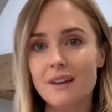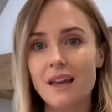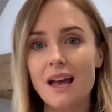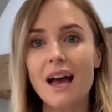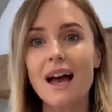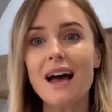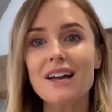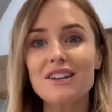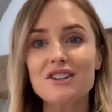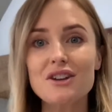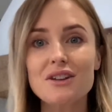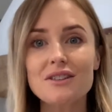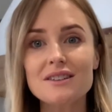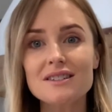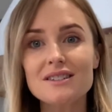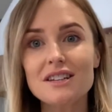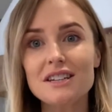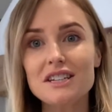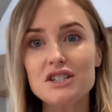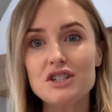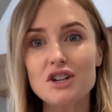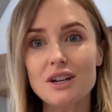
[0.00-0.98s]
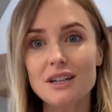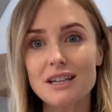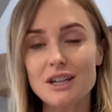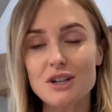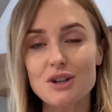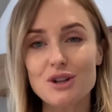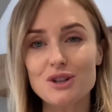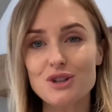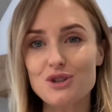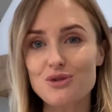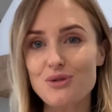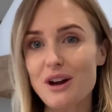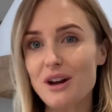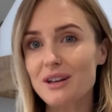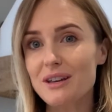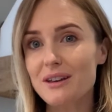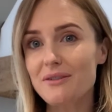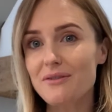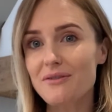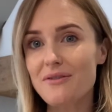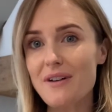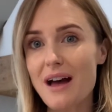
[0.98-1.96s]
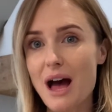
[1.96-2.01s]
Another study done in
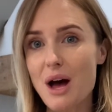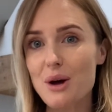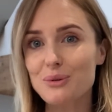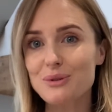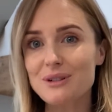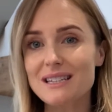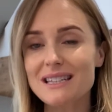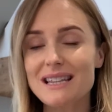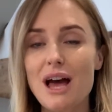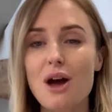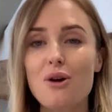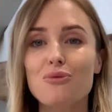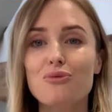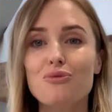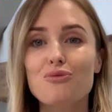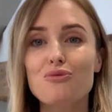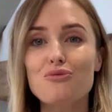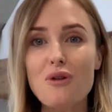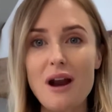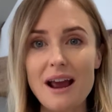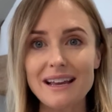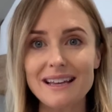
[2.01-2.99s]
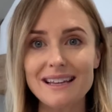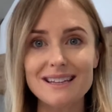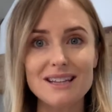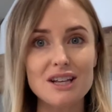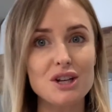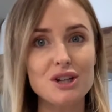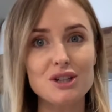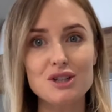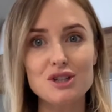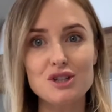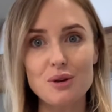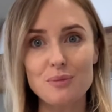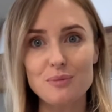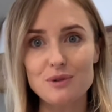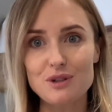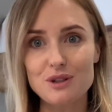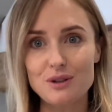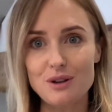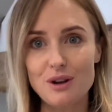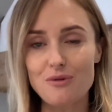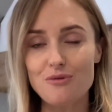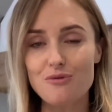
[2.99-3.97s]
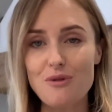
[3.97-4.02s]
Australia found that regular
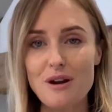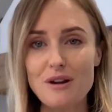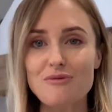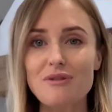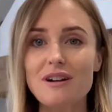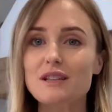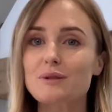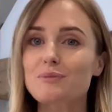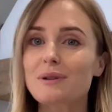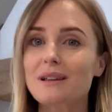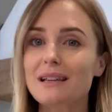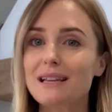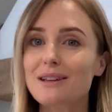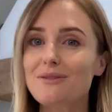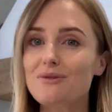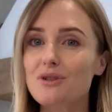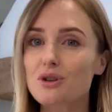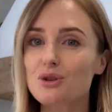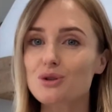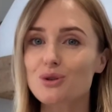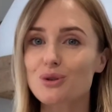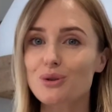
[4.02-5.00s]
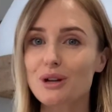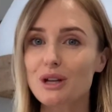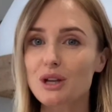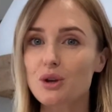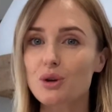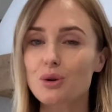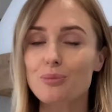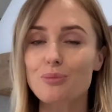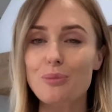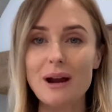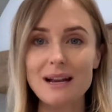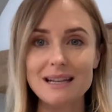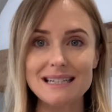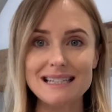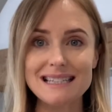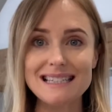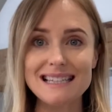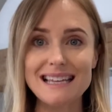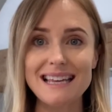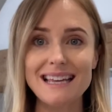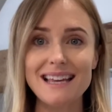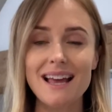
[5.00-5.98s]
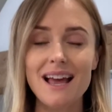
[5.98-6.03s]
consumption of red raspberry leaf during your
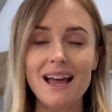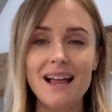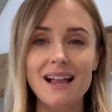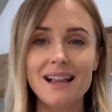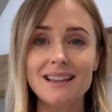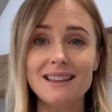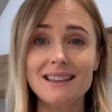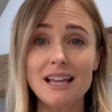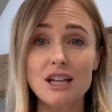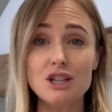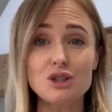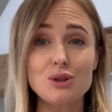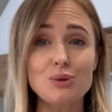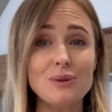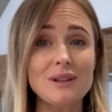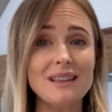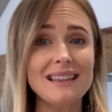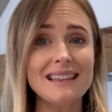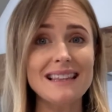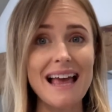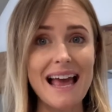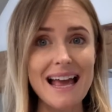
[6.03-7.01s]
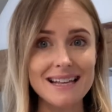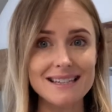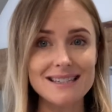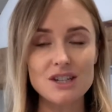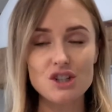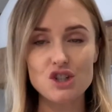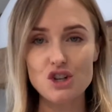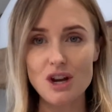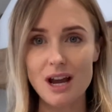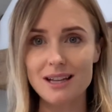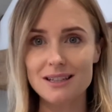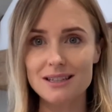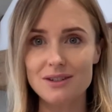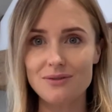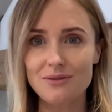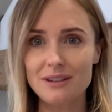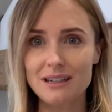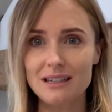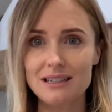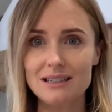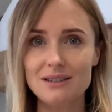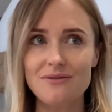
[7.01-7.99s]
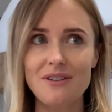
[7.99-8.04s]
pregnancy led to less chance of
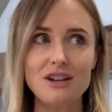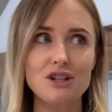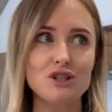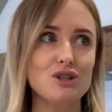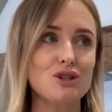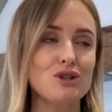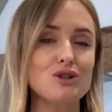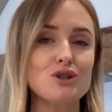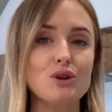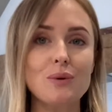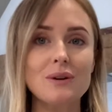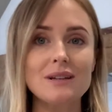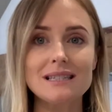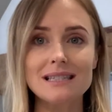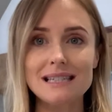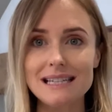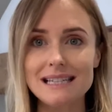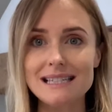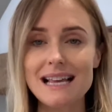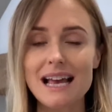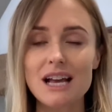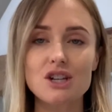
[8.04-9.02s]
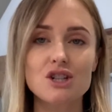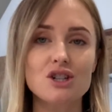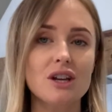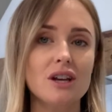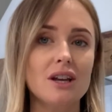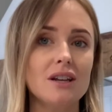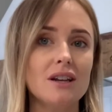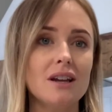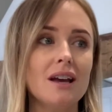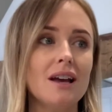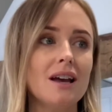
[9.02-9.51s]
an intervention, so a C-section,